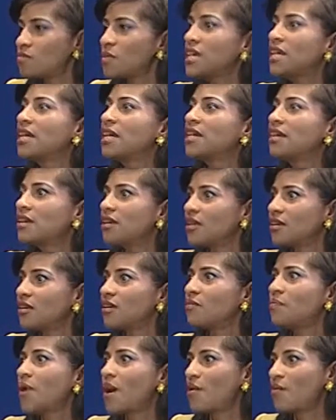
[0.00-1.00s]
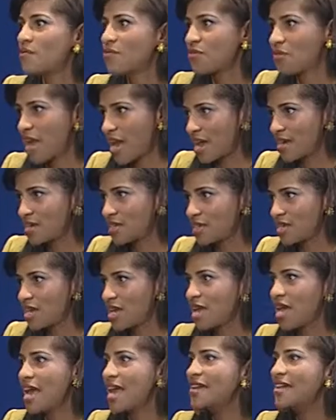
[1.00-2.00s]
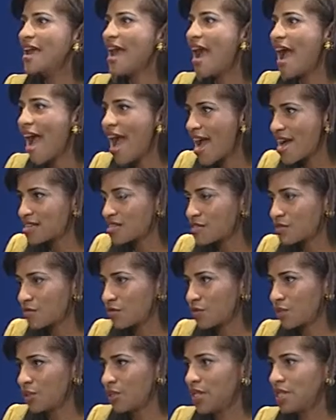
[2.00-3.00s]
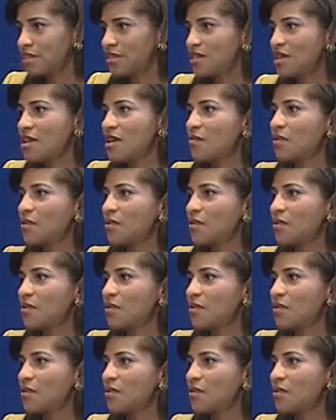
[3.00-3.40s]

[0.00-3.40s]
Be clear about that and ask for it.